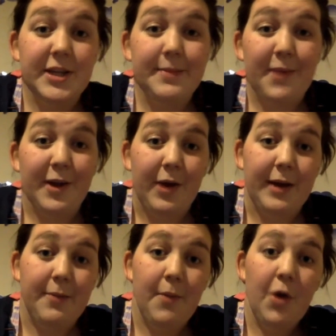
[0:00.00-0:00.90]
year by
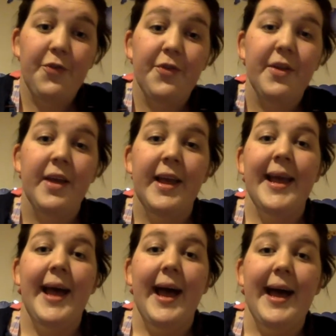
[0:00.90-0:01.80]
Greg Moss,
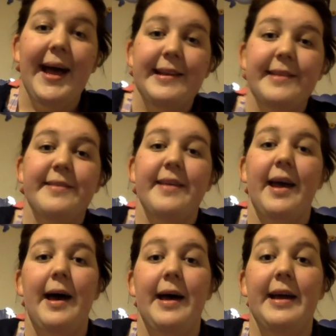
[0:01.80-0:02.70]
and
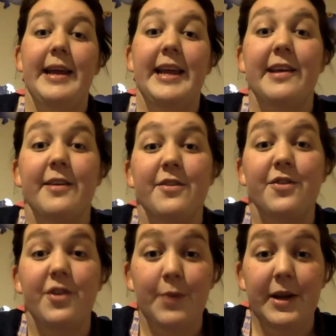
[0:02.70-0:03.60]
he has
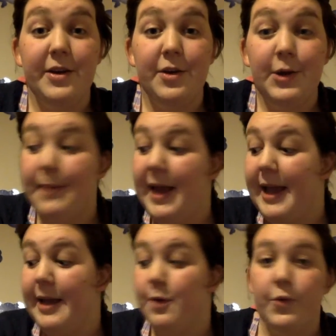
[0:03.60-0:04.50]
just written a new
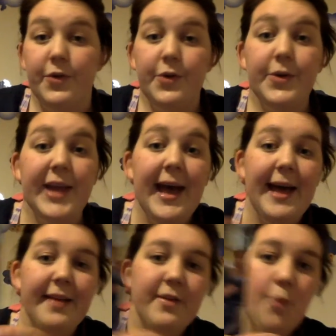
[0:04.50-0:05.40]
play called Who
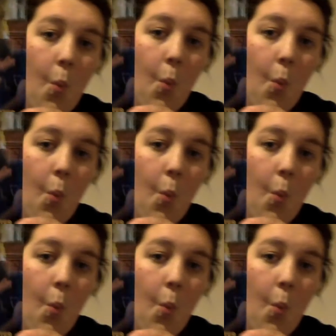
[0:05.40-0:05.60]
Cares?